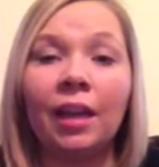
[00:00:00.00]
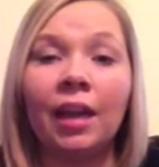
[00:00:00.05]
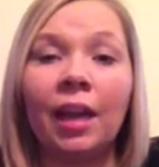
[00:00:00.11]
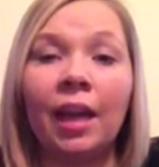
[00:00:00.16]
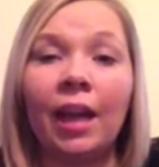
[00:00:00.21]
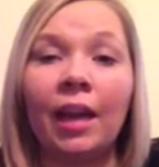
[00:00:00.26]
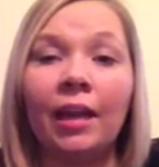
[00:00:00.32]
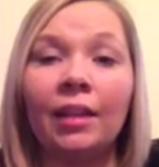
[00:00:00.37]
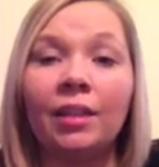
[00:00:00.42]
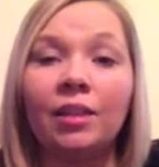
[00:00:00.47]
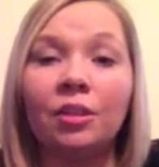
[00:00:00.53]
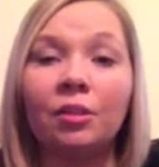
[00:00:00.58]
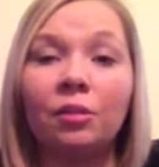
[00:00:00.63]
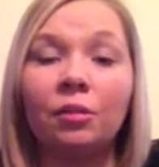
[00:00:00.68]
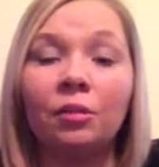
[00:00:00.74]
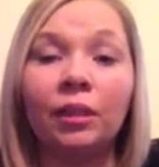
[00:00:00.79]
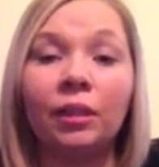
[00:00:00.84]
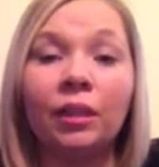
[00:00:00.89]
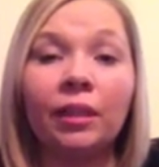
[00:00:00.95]
had
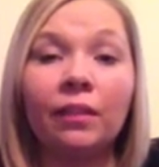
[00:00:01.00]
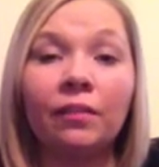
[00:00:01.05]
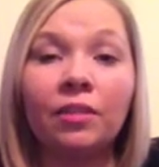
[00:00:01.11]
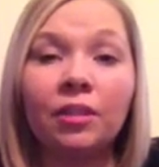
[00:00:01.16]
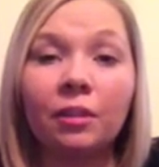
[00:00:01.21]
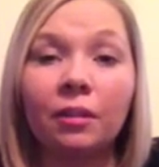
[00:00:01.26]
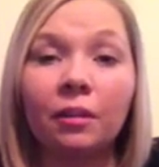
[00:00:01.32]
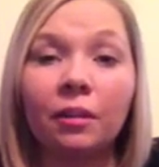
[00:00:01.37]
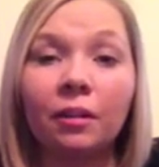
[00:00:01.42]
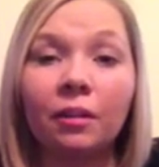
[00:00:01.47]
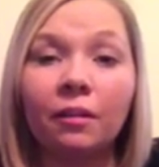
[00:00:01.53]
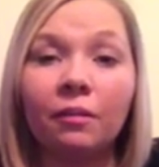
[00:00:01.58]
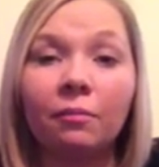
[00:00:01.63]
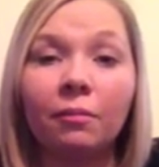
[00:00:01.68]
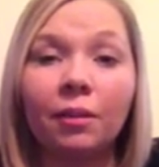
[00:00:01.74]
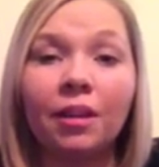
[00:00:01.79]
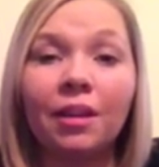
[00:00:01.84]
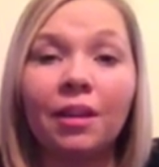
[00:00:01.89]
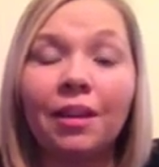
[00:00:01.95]
to leave
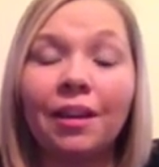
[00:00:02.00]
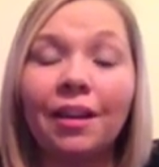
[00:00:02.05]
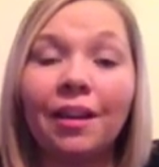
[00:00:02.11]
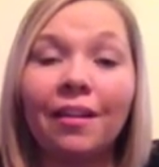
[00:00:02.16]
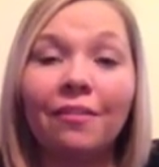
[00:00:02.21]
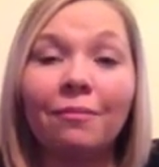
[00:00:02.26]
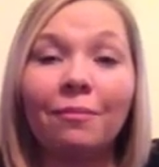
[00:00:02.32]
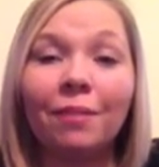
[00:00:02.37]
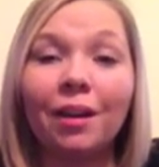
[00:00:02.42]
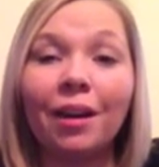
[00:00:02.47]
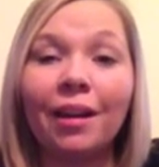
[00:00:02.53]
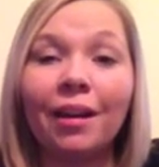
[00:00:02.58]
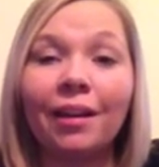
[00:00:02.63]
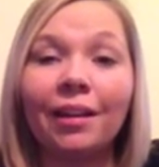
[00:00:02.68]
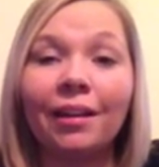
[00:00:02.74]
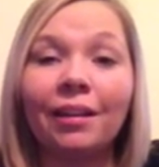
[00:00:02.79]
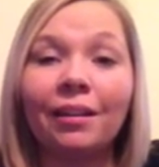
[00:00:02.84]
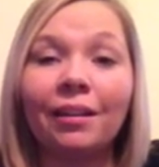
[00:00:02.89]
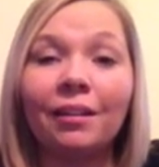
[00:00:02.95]
some of
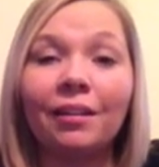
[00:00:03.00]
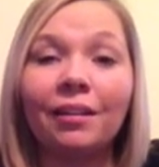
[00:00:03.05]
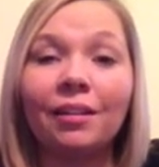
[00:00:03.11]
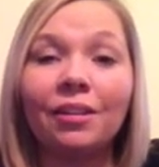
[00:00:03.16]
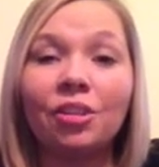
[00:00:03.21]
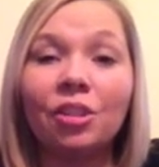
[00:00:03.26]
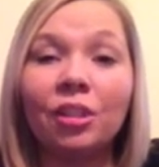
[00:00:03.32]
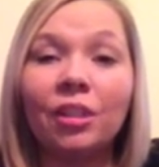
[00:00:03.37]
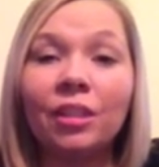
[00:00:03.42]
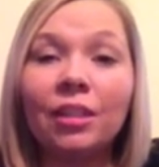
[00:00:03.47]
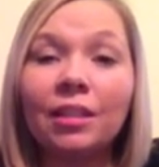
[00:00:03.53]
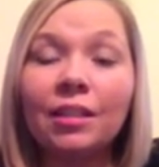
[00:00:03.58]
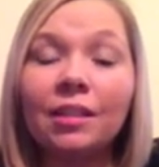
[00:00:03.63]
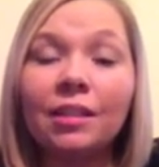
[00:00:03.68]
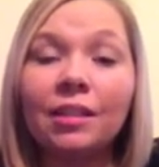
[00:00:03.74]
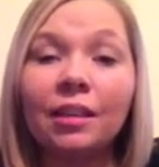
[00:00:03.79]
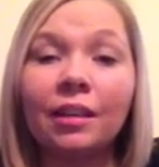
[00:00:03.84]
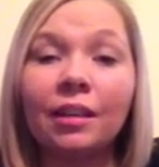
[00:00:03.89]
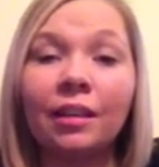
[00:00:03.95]
my
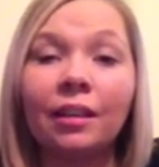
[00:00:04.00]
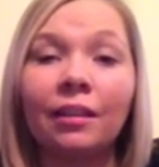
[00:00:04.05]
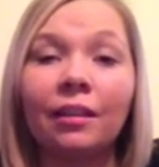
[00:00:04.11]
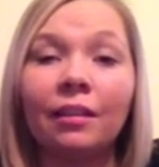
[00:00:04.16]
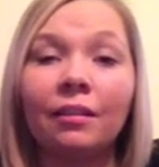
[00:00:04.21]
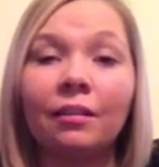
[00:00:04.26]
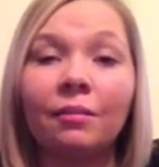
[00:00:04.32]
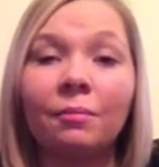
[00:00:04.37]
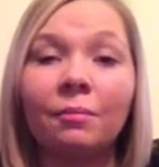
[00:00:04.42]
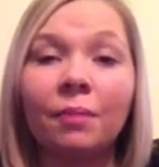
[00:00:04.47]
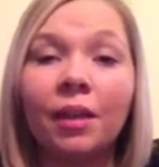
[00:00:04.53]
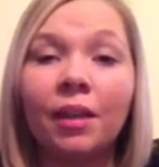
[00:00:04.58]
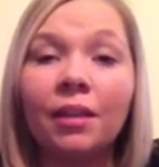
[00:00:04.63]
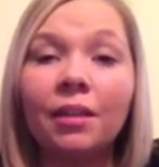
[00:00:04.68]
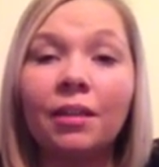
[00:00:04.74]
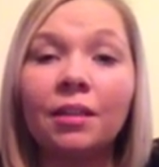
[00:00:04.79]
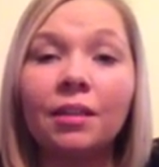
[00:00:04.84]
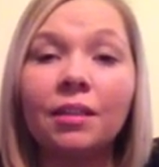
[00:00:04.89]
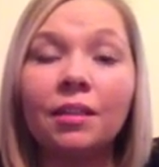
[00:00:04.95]
jeans and
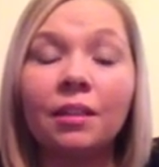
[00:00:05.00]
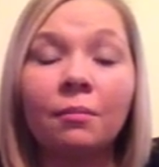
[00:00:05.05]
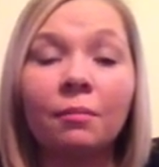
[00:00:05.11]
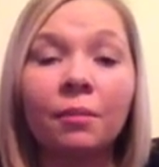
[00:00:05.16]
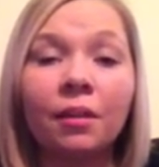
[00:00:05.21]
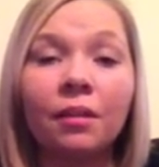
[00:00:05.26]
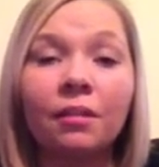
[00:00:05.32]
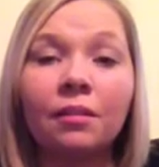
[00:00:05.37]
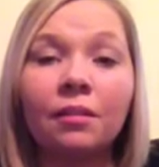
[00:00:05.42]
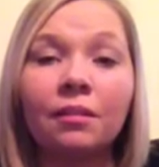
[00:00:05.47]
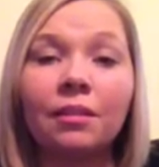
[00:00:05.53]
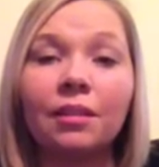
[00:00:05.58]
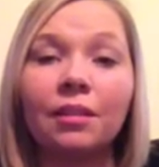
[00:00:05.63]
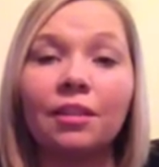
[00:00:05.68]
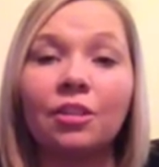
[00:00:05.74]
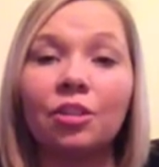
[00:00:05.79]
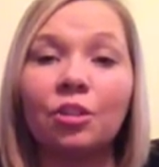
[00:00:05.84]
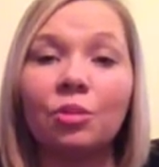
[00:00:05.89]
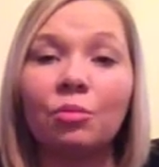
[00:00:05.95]
pants unbuttoned
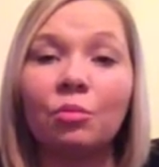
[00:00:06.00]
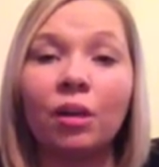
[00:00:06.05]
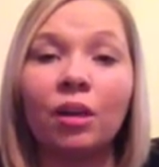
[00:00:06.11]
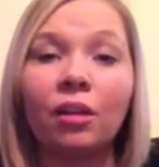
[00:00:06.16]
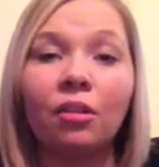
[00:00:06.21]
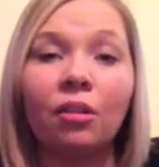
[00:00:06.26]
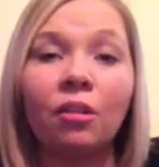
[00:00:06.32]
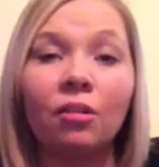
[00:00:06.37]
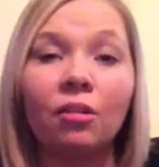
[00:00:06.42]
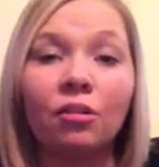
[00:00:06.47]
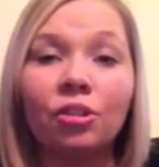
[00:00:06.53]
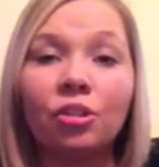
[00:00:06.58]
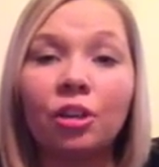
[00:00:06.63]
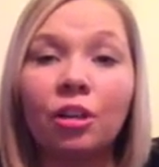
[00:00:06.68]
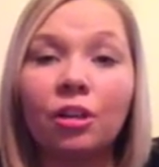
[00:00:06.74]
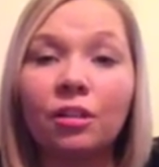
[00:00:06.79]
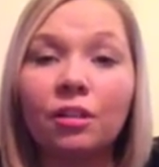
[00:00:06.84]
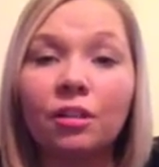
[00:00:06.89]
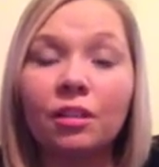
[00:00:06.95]
and just wear long
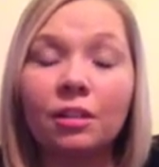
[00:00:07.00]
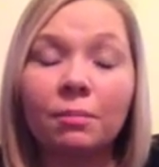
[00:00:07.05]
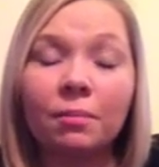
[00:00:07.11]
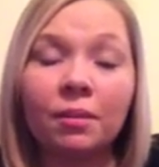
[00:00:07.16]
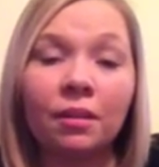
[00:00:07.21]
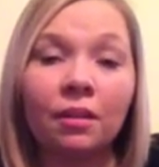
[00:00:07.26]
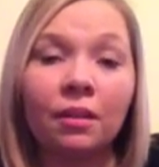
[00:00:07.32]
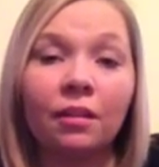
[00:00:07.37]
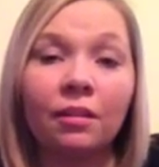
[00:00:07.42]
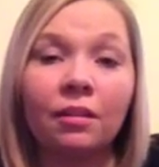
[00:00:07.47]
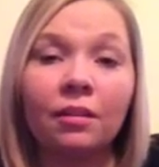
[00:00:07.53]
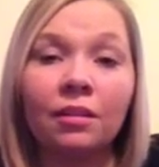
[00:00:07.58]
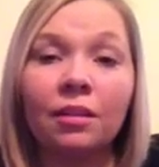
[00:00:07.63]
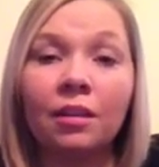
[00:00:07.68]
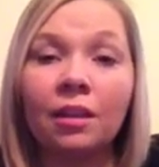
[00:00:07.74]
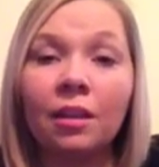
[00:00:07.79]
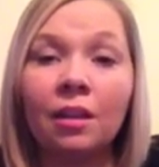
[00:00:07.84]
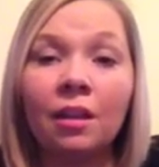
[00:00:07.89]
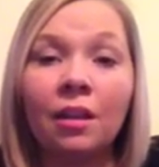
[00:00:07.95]
shirts because
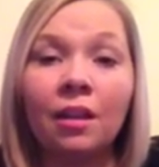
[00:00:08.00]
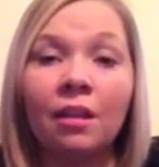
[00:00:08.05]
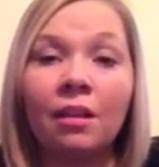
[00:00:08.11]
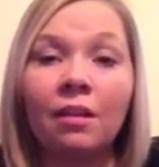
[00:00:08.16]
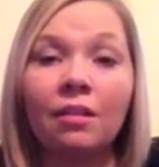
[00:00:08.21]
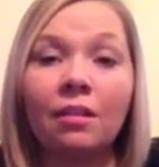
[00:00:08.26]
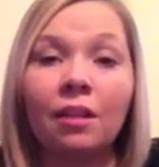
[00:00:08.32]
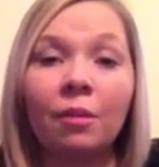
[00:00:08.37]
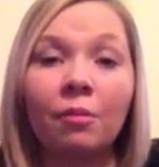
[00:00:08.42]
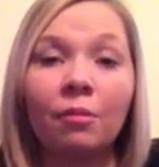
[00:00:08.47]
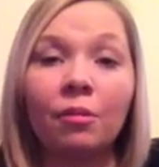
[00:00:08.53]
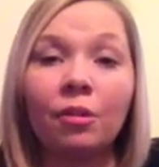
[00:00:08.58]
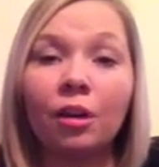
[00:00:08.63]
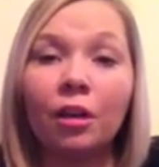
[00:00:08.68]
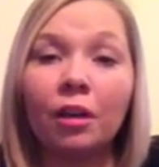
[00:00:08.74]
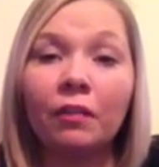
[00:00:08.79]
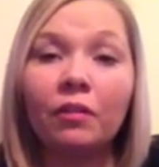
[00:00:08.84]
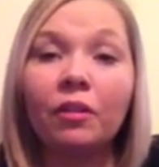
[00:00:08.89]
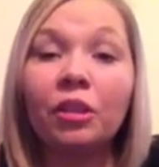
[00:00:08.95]
they were not
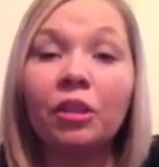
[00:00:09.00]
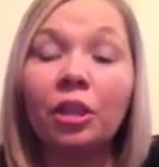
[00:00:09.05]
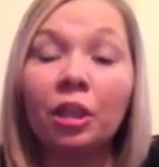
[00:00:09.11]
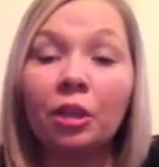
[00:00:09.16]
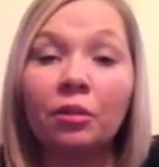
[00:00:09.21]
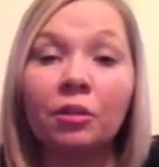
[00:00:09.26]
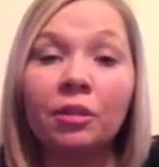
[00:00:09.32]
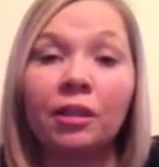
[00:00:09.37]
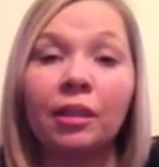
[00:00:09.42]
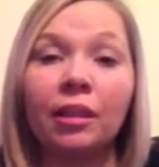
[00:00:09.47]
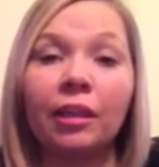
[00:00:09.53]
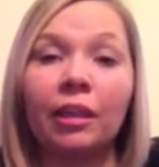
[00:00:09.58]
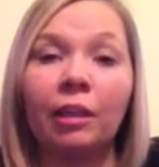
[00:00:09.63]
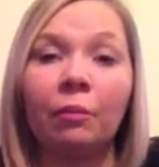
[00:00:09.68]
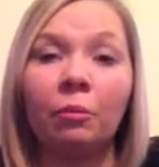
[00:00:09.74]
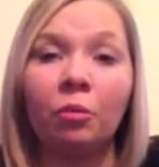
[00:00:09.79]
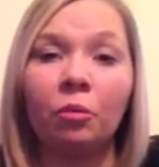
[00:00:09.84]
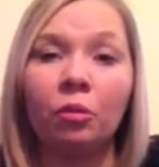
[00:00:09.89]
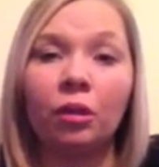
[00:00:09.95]
even closing
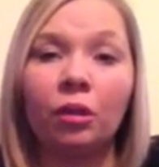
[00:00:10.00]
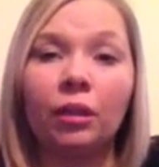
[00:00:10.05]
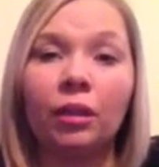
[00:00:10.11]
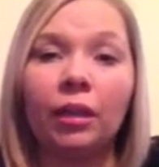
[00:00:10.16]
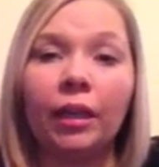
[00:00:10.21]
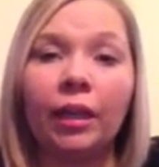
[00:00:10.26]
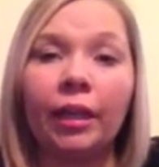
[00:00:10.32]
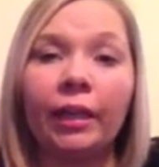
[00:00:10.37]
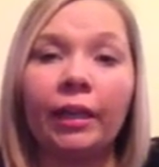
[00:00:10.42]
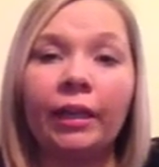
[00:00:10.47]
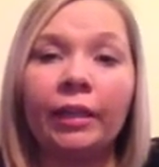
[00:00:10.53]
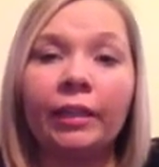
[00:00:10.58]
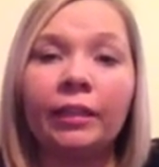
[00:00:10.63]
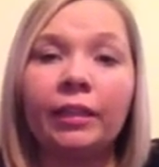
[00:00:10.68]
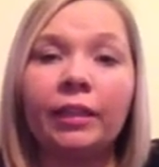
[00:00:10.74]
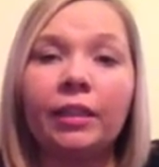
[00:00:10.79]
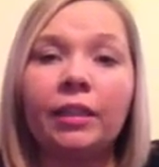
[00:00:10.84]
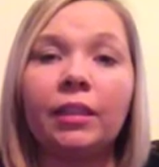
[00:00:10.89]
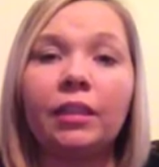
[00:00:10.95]
anymore.
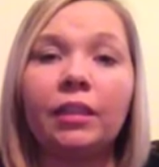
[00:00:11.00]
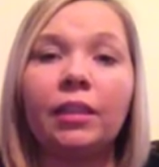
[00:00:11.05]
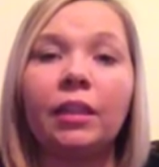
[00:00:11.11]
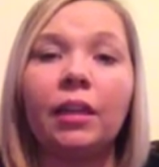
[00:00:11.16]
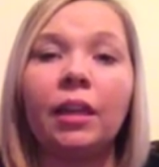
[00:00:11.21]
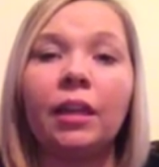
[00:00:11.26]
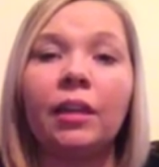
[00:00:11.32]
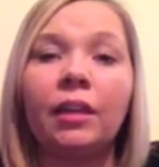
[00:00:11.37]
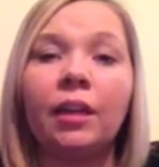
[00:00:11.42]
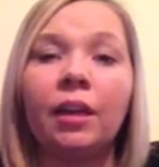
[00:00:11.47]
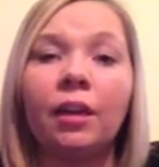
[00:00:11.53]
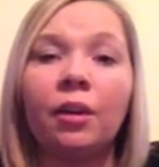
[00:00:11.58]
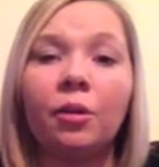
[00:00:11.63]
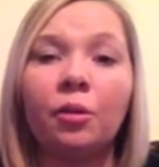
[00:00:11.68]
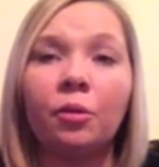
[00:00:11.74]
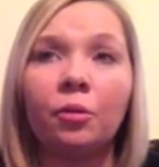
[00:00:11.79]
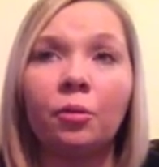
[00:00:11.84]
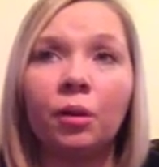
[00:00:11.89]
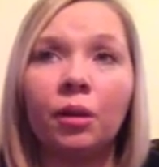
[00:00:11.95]
And I
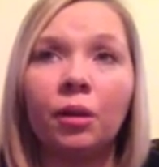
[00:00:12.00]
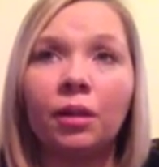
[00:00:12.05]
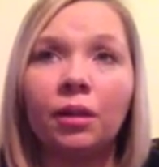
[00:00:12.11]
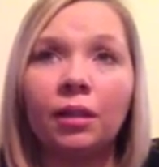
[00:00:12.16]
know